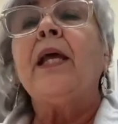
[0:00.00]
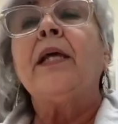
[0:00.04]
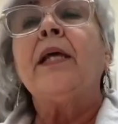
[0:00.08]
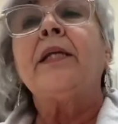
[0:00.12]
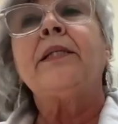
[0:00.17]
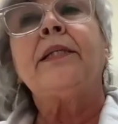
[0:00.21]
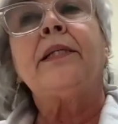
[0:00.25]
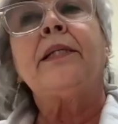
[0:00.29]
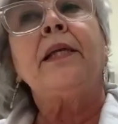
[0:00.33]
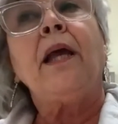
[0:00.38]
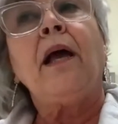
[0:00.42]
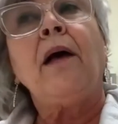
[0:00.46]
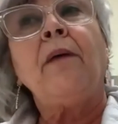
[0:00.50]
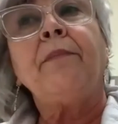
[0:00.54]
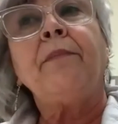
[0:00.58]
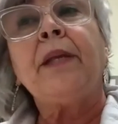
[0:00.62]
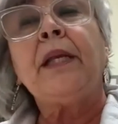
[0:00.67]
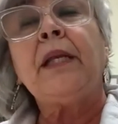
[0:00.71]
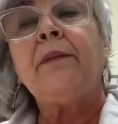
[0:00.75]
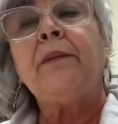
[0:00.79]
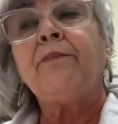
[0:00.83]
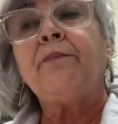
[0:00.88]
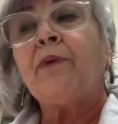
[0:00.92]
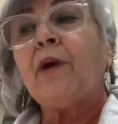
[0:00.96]
and see how
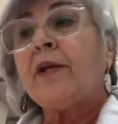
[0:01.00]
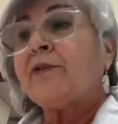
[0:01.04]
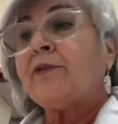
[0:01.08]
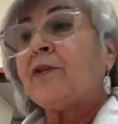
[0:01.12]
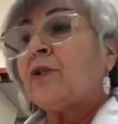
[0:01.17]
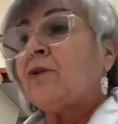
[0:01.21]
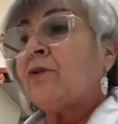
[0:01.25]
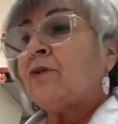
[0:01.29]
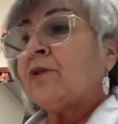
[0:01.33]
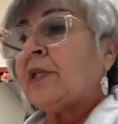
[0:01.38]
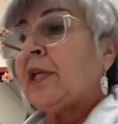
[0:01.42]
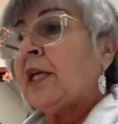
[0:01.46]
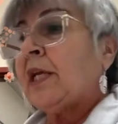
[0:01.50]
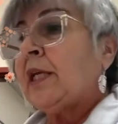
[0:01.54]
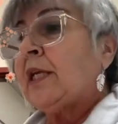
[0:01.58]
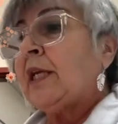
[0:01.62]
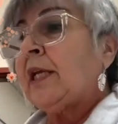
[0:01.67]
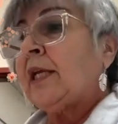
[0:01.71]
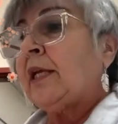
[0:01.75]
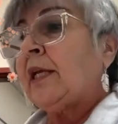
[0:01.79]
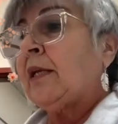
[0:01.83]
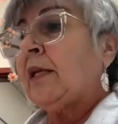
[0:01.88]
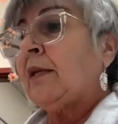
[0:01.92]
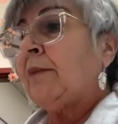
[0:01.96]
many breaths you're
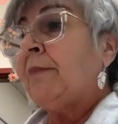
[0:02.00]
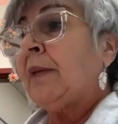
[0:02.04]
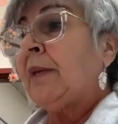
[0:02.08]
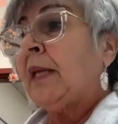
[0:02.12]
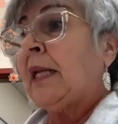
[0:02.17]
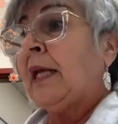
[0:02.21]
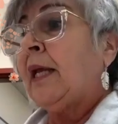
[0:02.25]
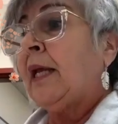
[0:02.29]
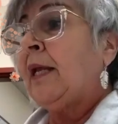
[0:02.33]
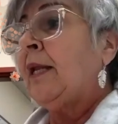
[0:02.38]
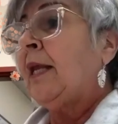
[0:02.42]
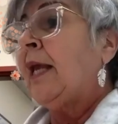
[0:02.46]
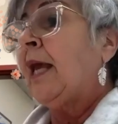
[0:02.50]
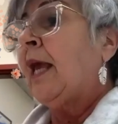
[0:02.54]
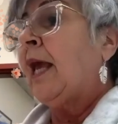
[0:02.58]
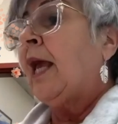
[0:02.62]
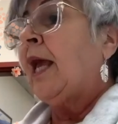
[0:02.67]
taking in a minute.